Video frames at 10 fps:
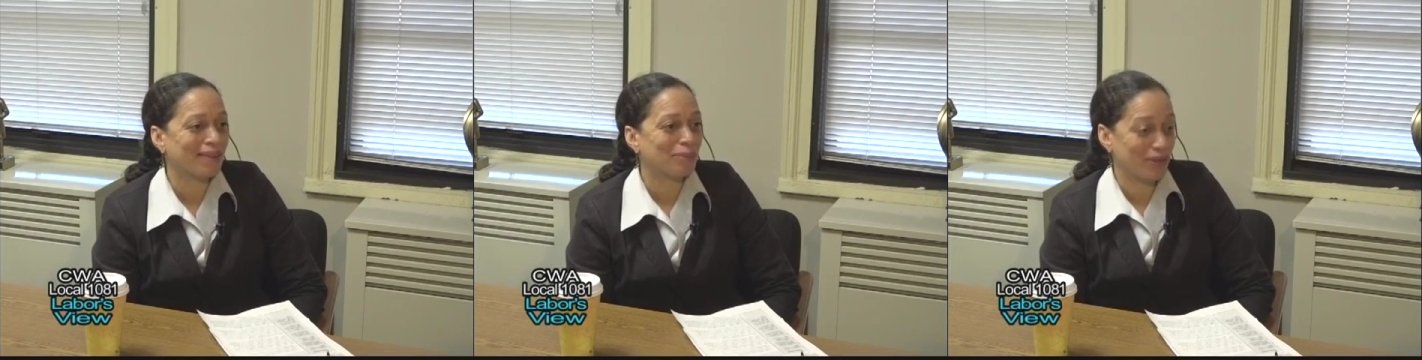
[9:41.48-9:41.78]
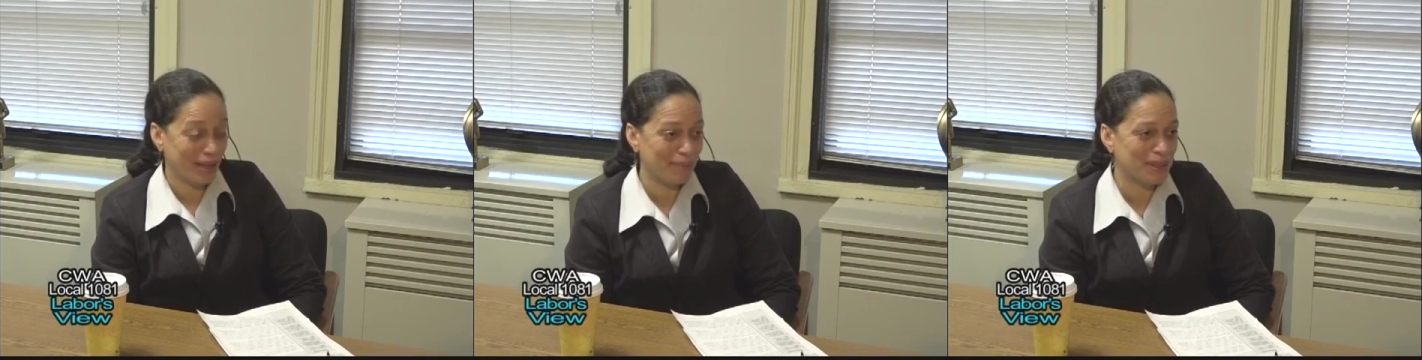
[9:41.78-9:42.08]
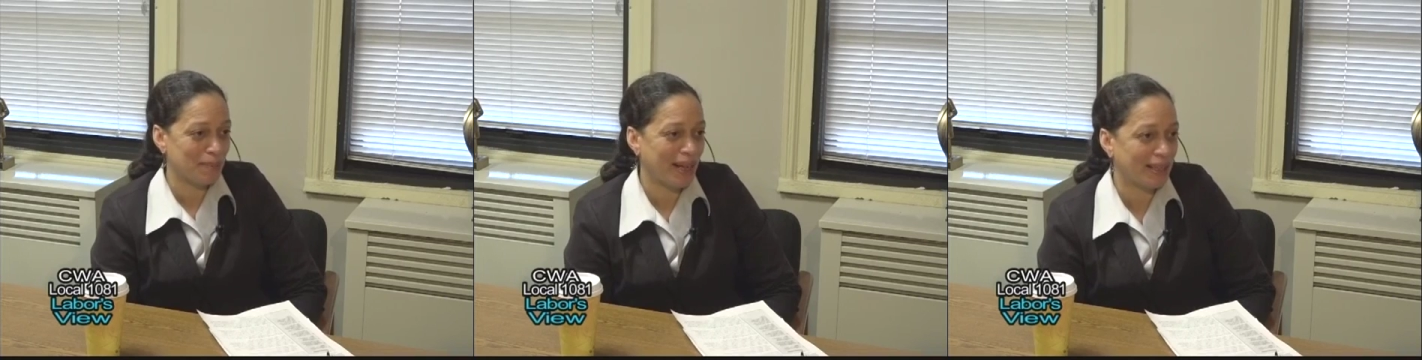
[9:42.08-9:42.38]

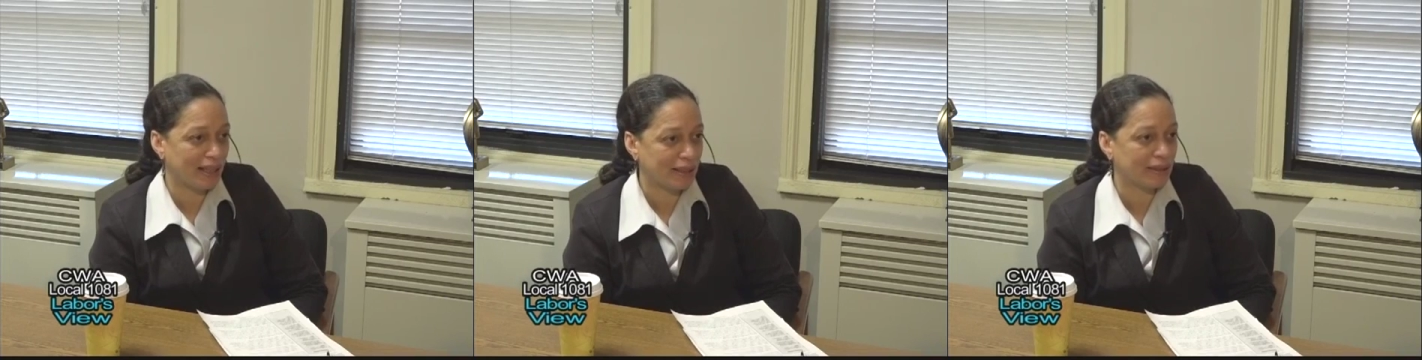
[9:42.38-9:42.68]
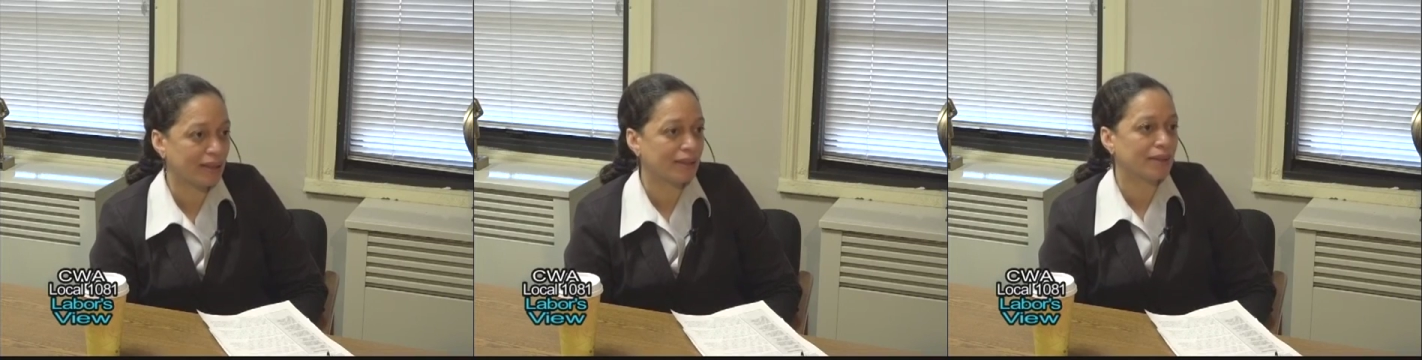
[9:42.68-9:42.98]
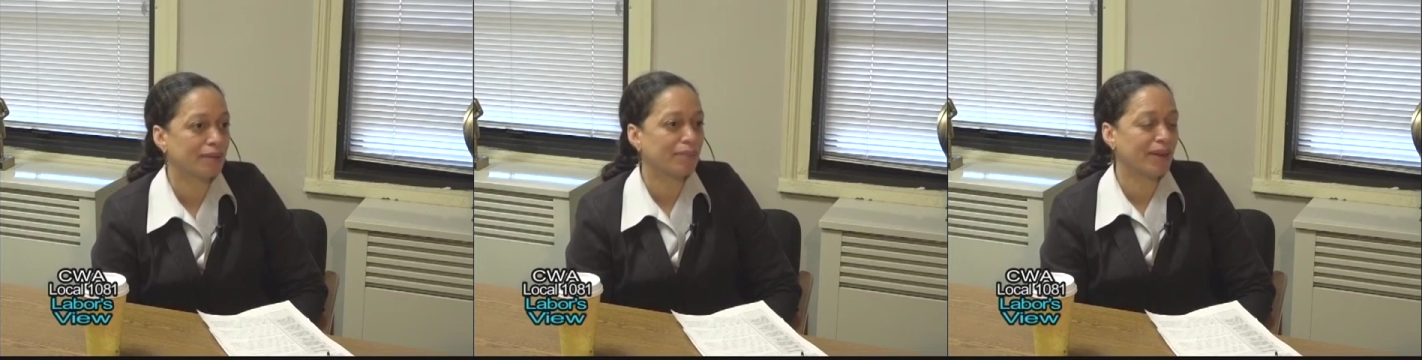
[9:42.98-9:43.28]
prohibits payday lending
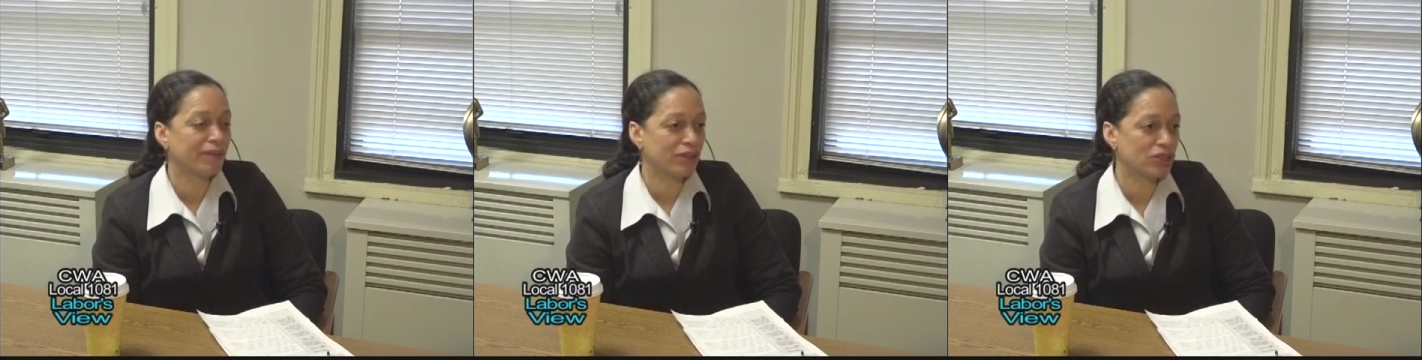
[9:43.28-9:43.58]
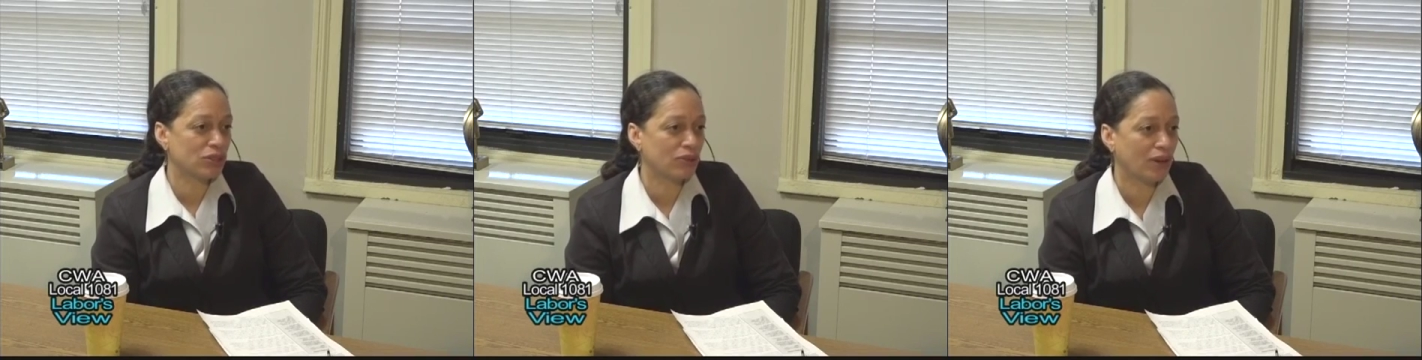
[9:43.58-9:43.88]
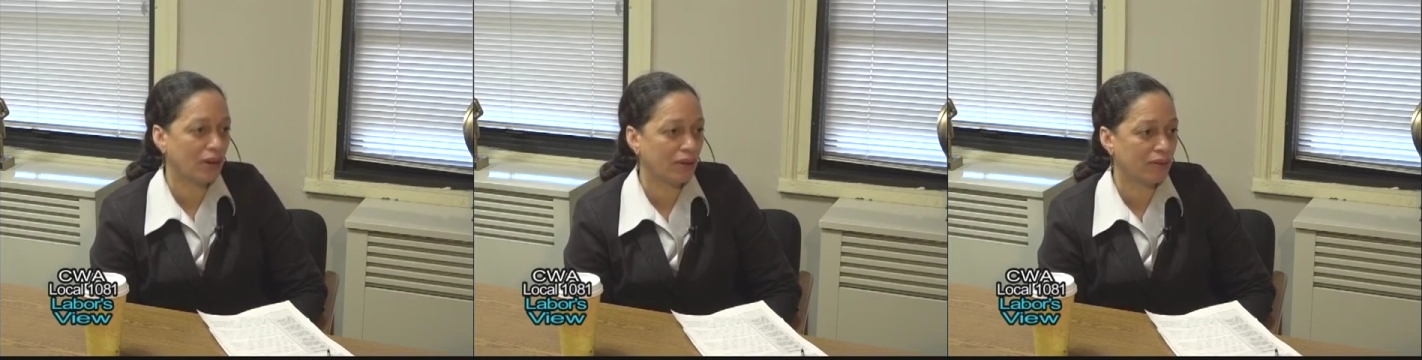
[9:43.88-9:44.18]
by virtue
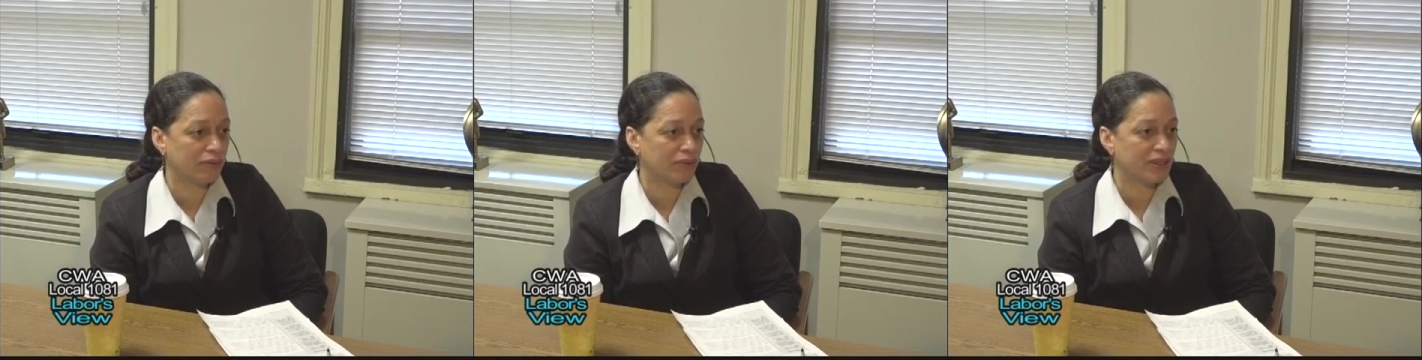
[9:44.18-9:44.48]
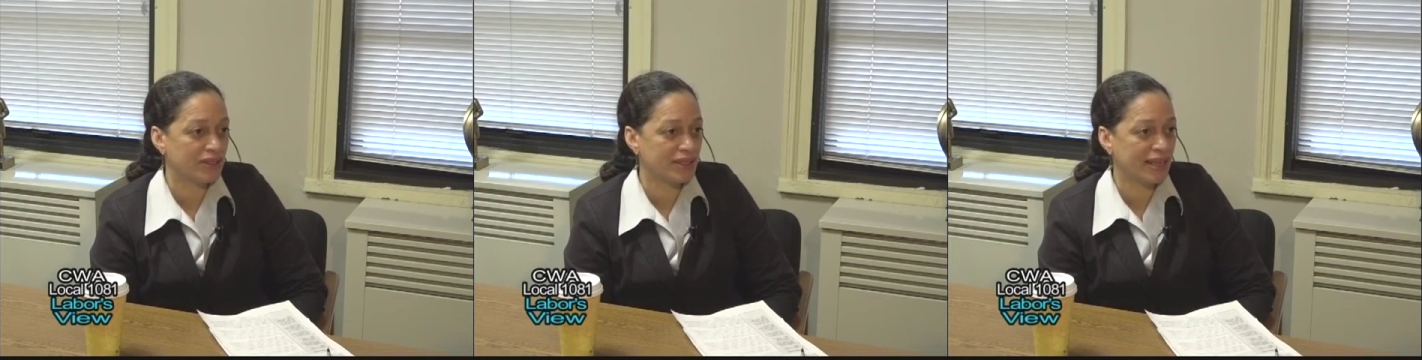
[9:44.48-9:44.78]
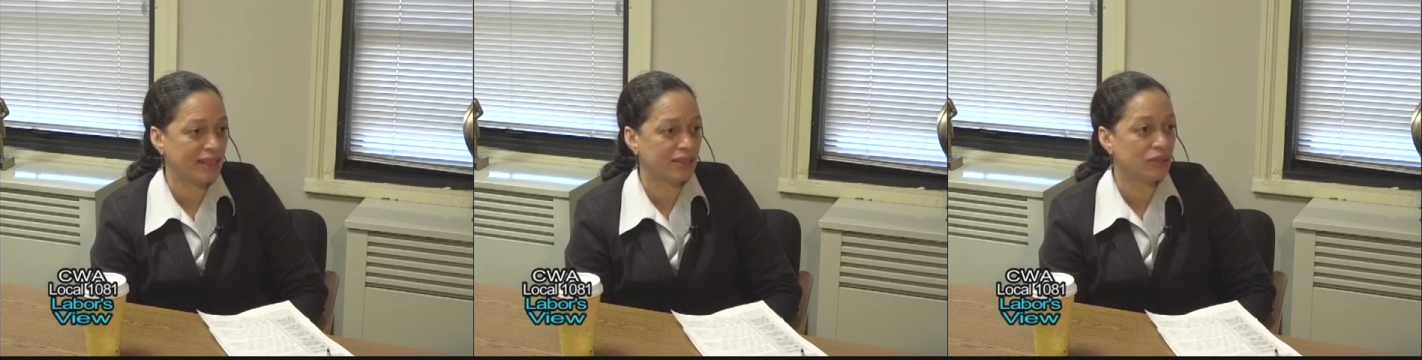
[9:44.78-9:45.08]
of a
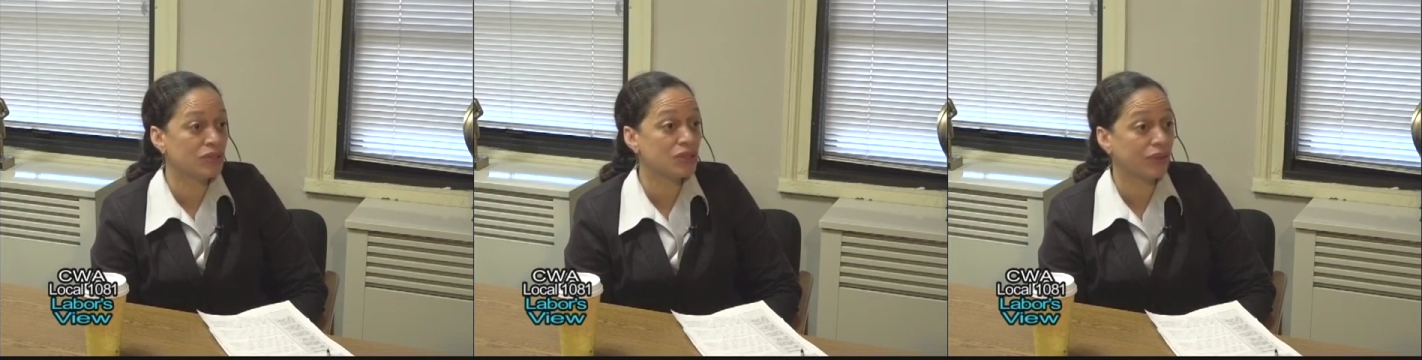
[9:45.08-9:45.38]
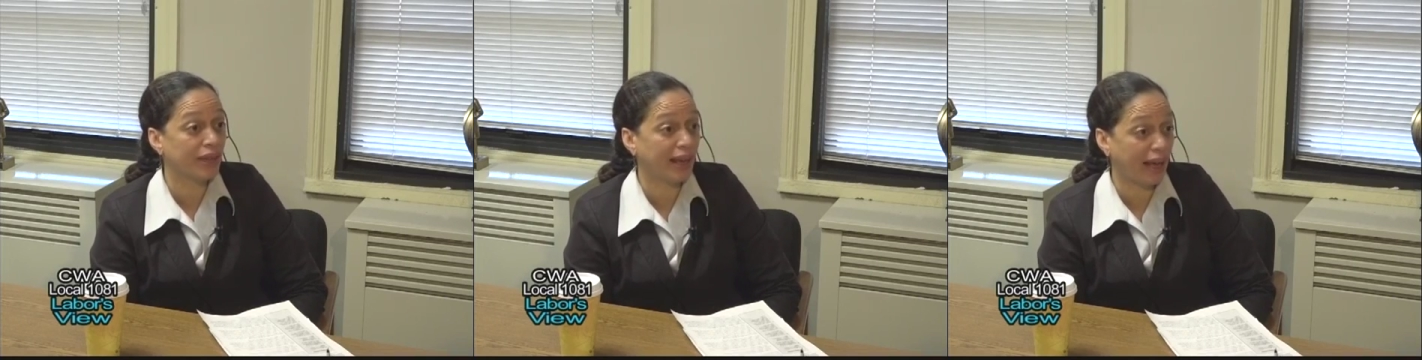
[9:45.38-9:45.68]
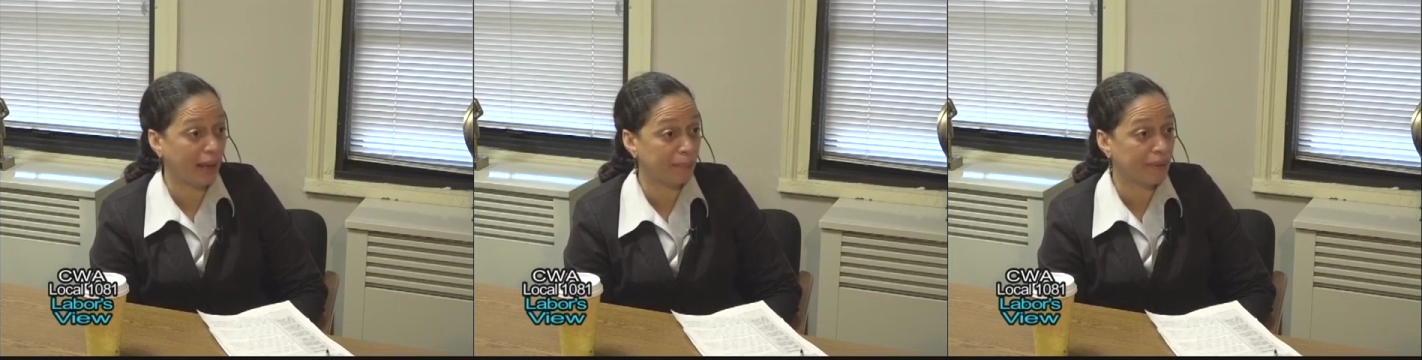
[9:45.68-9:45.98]
state usury
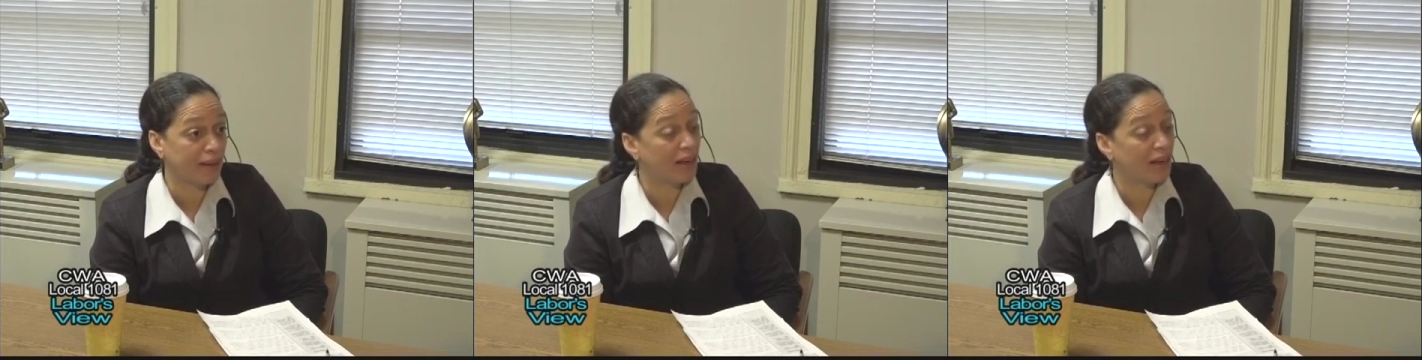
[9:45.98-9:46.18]
cap.